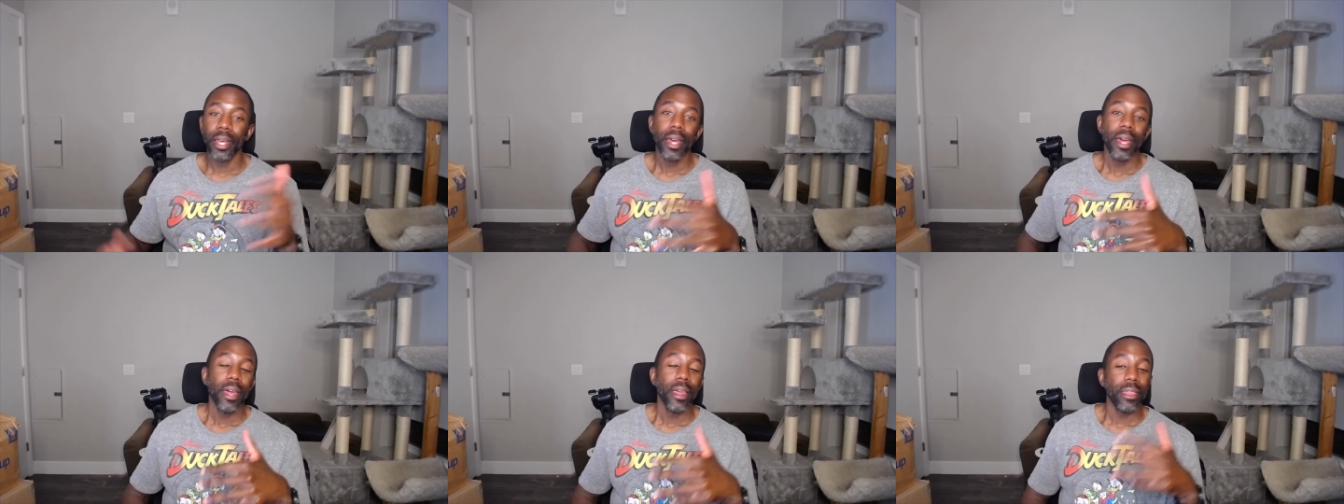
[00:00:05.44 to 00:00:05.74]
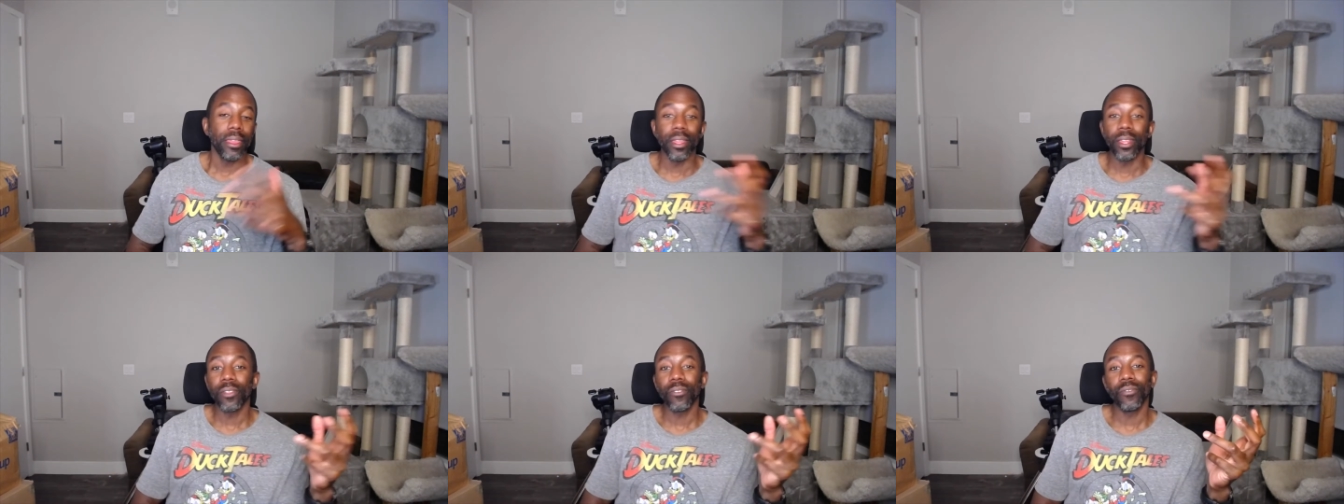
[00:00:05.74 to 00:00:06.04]

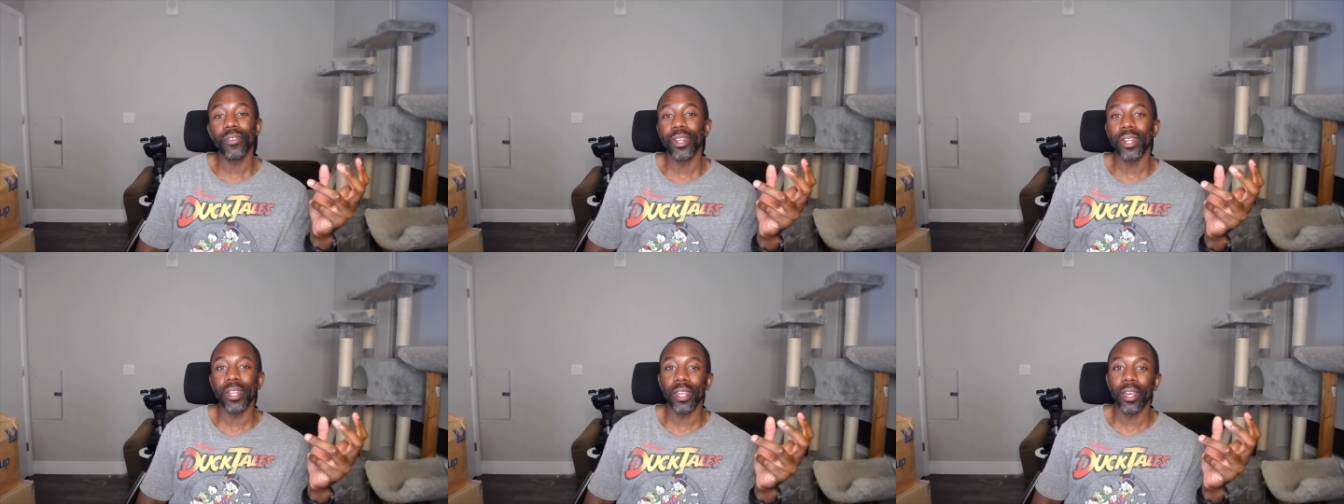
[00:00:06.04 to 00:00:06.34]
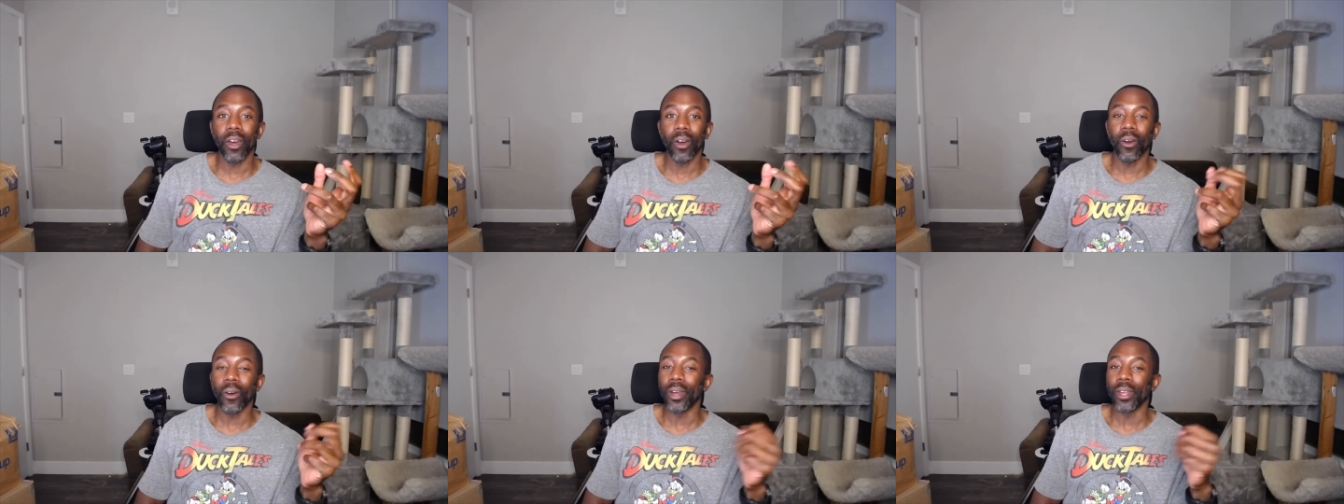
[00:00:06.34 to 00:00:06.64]
This
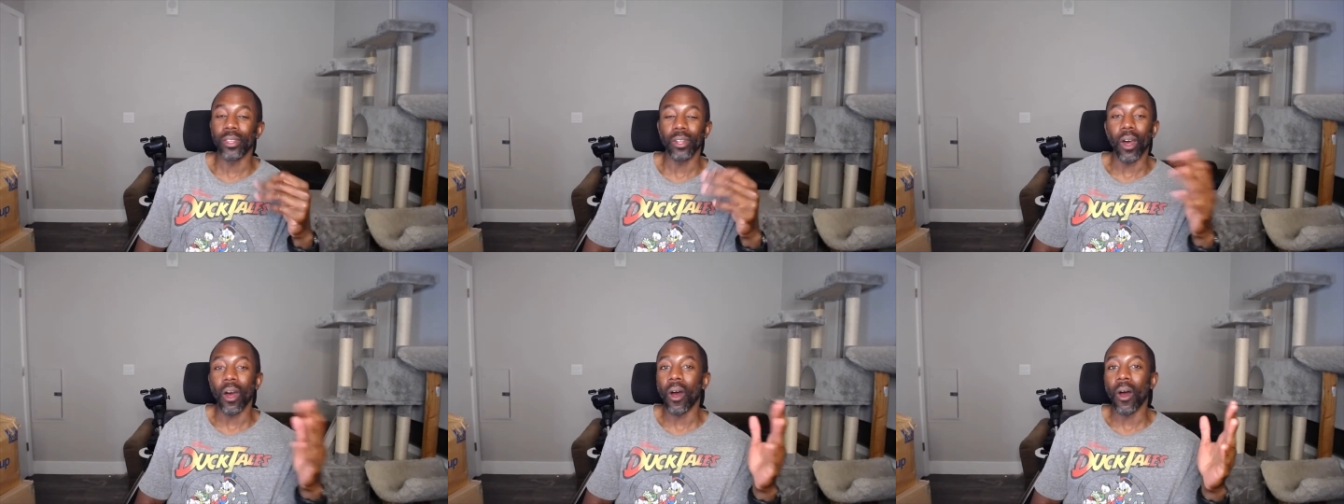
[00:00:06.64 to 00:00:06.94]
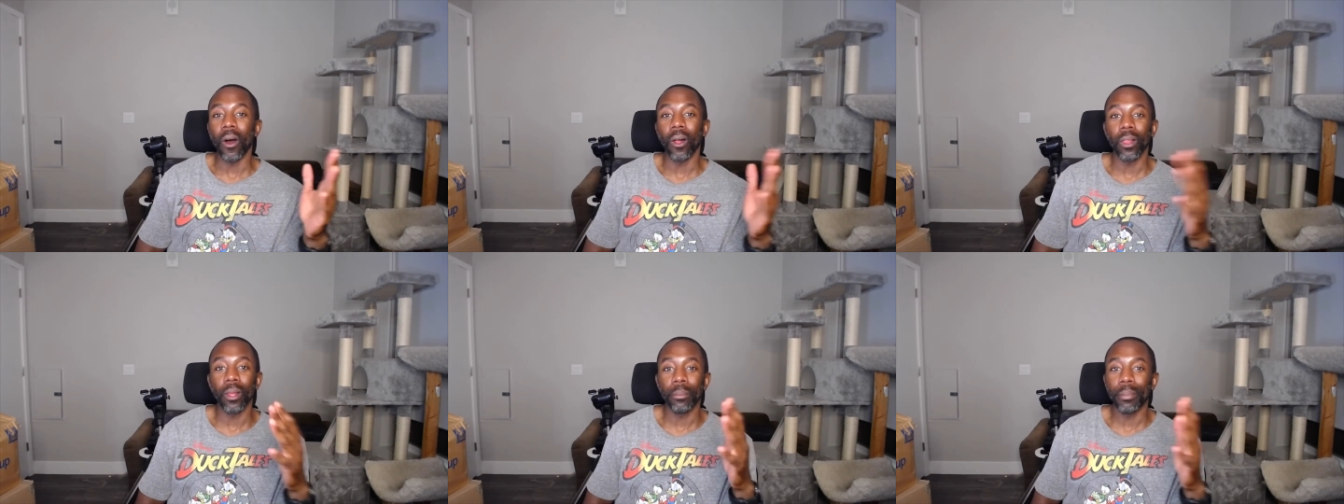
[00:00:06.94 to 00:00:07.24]
video is
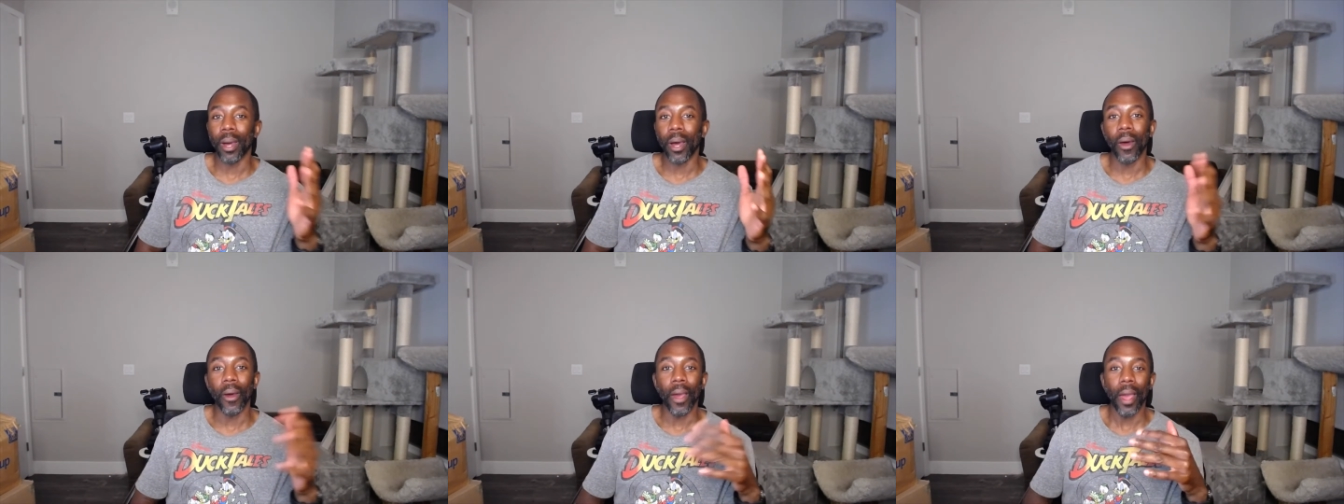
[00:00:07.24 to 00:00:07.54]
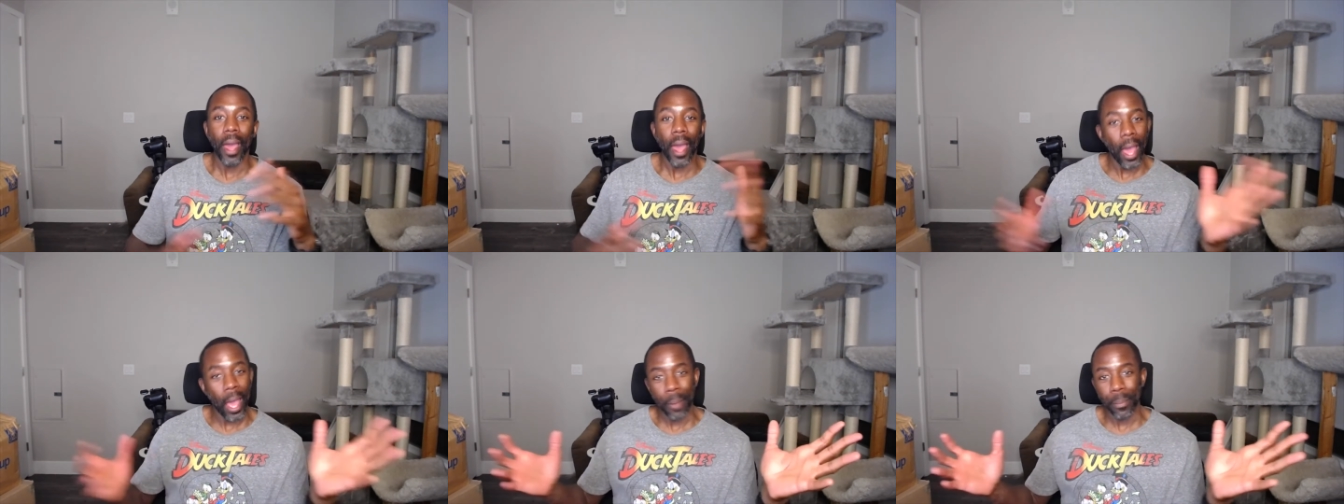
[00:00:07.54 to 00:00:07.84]
all about
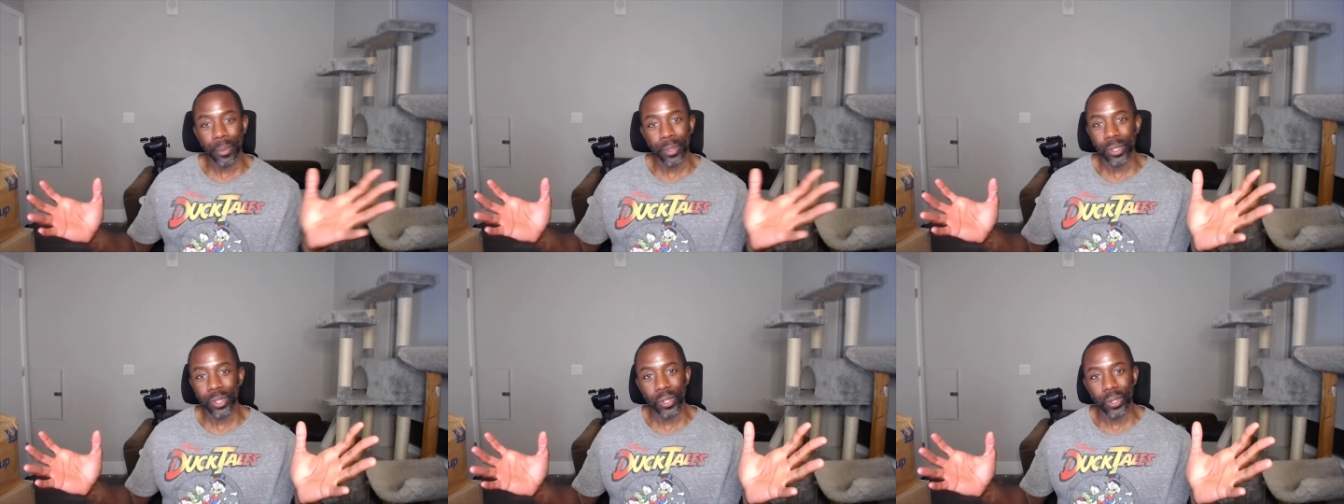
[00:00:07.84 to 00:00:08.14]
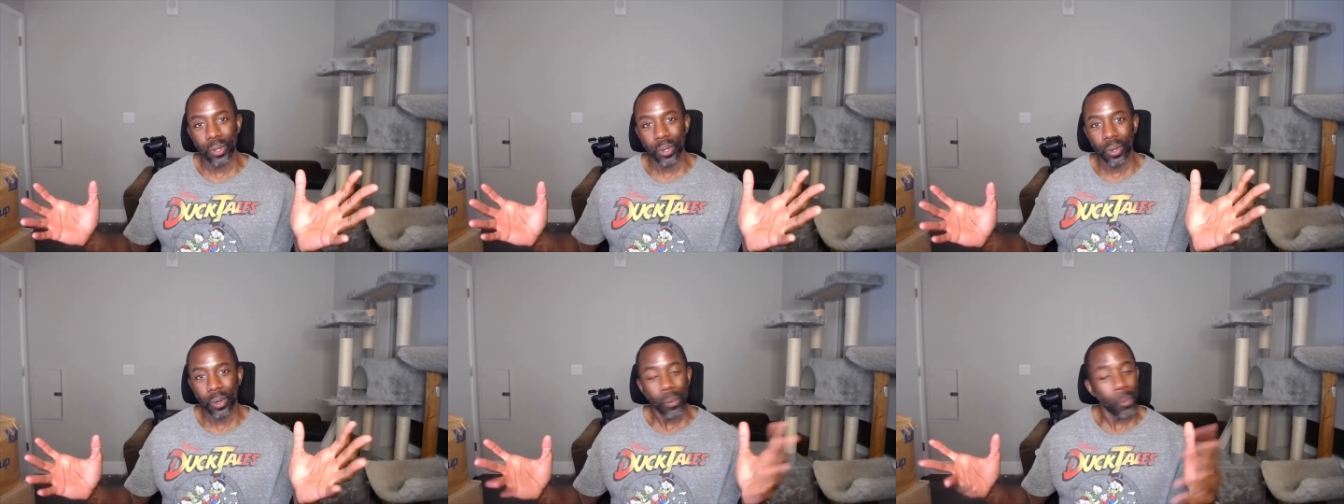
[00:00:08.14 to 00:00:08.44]
aperture.
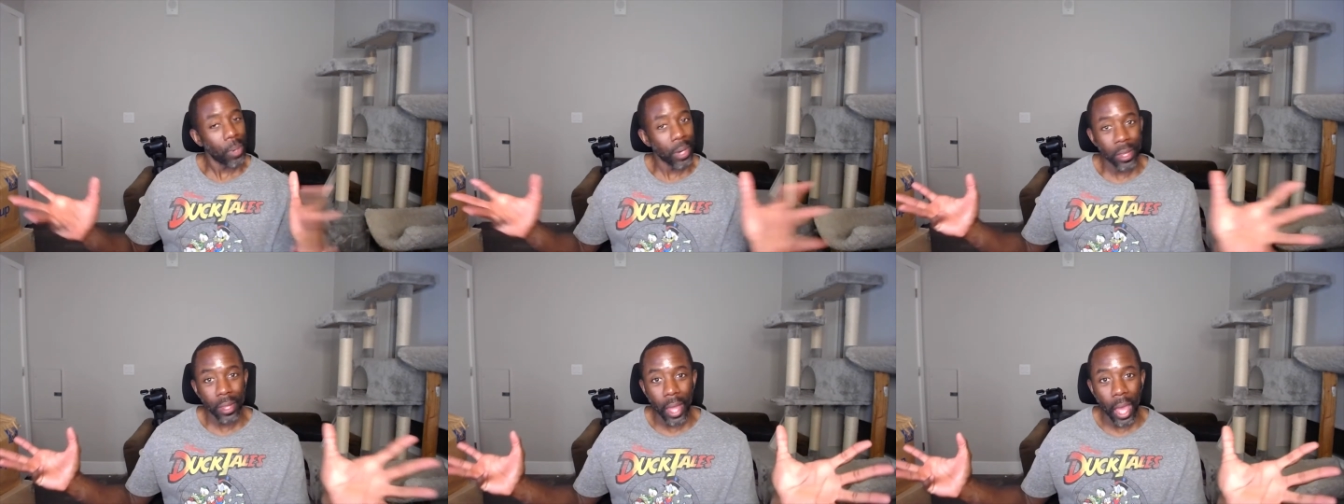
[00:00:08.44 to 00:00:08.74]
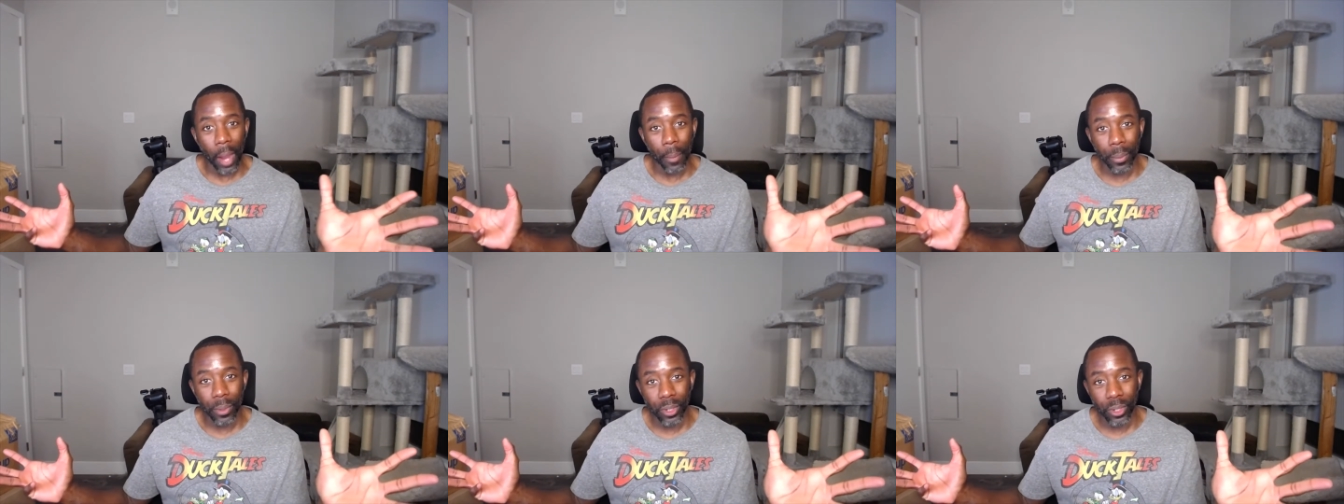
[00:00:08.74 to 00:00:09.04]
What is
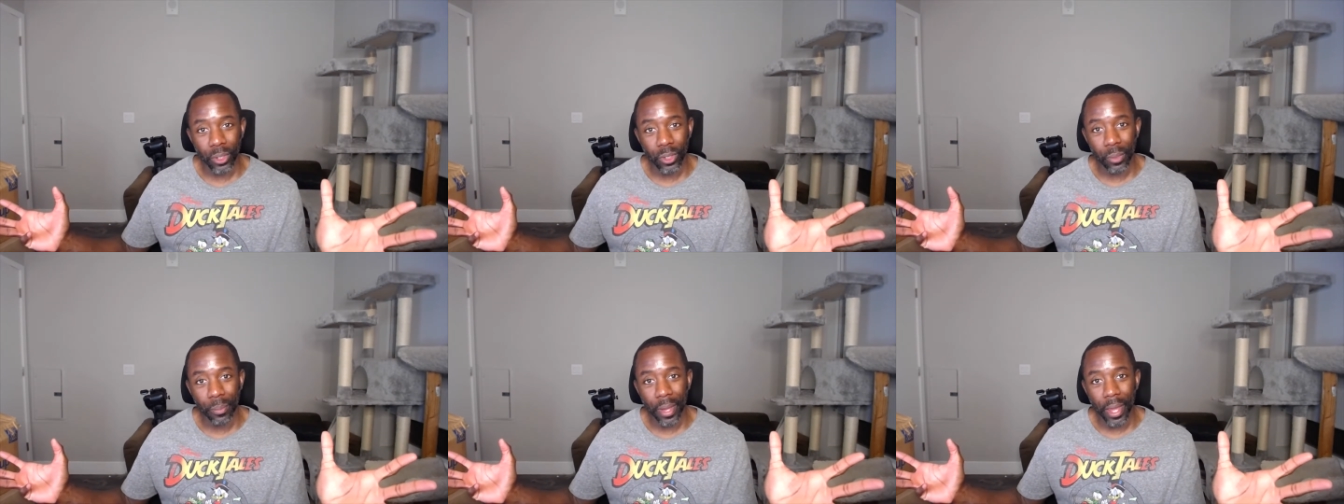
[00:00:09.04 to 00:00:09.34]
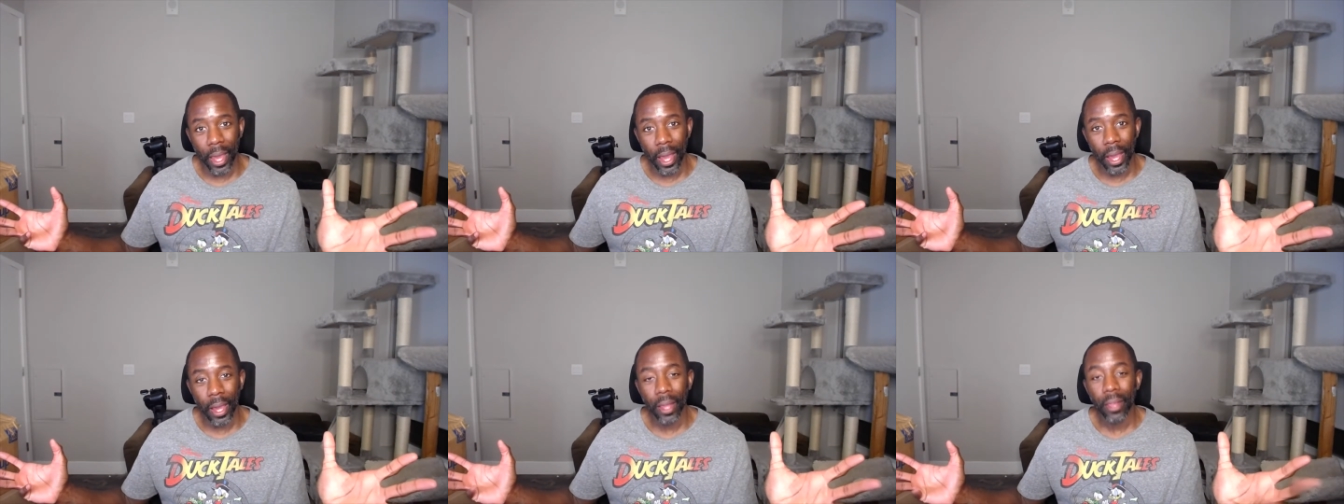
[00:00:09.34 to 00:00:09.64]
aperture, you may
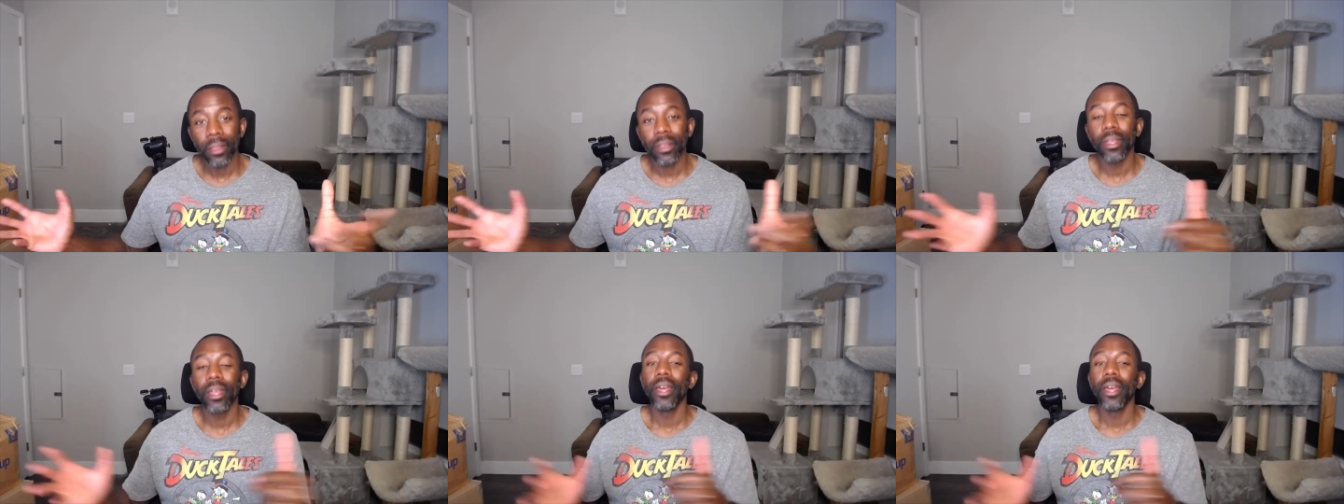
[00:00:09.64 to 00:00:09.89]
ask?